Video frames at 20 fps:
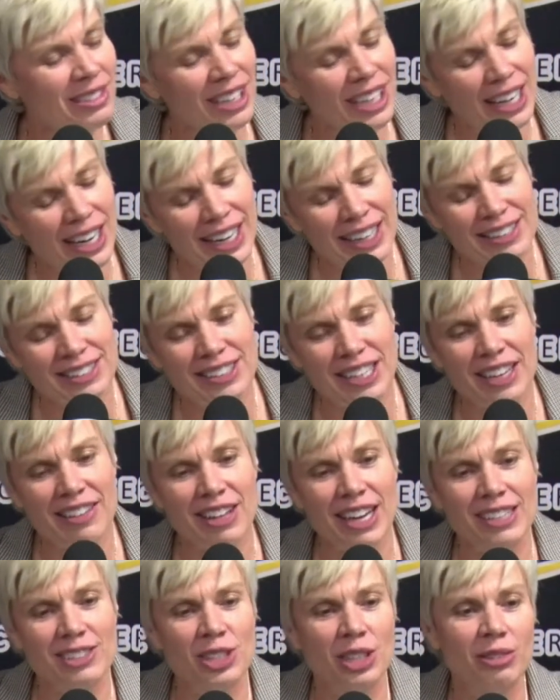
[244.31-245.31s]
And I say
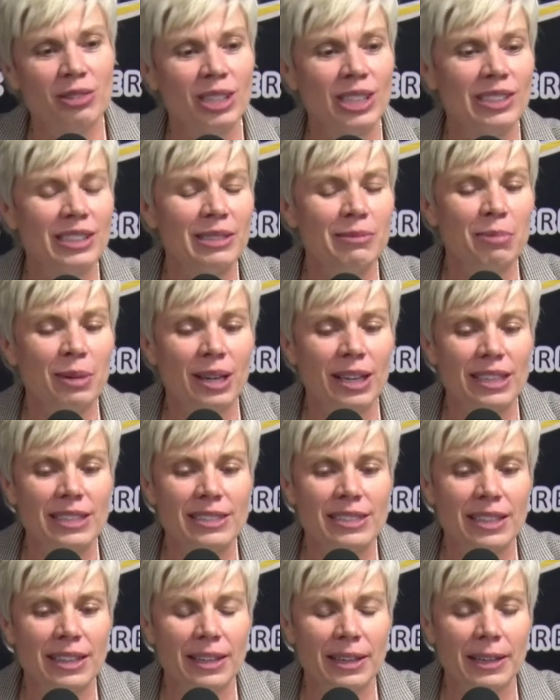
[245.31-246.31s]
that jokingly,
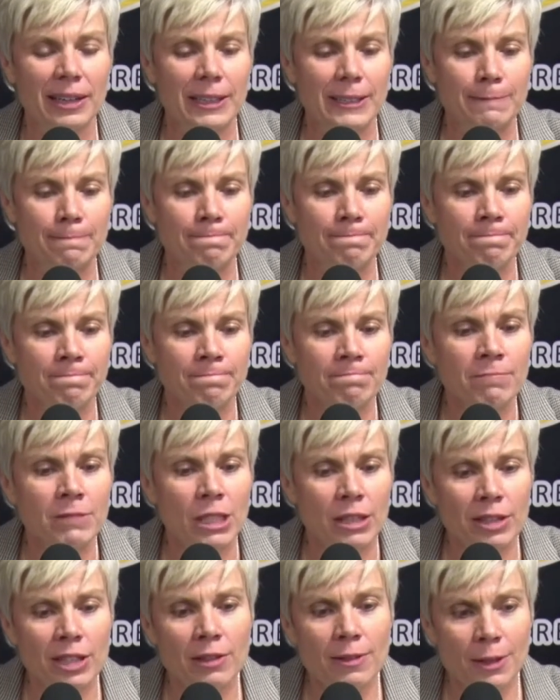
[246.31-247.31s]
but
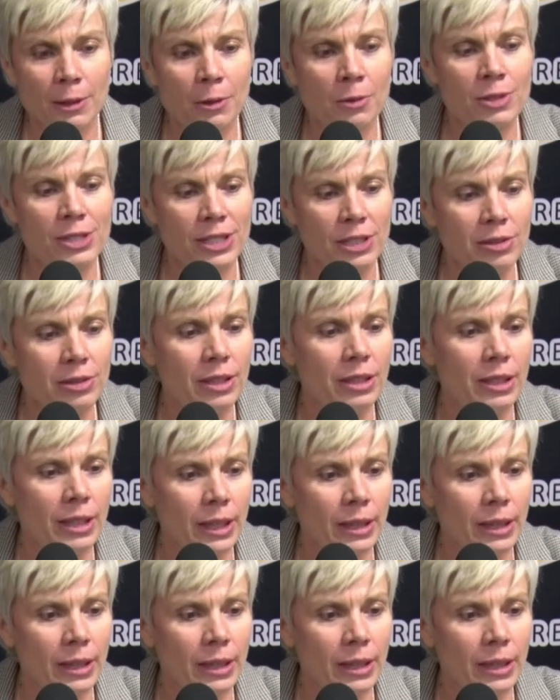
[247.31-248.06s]
that they're resilient,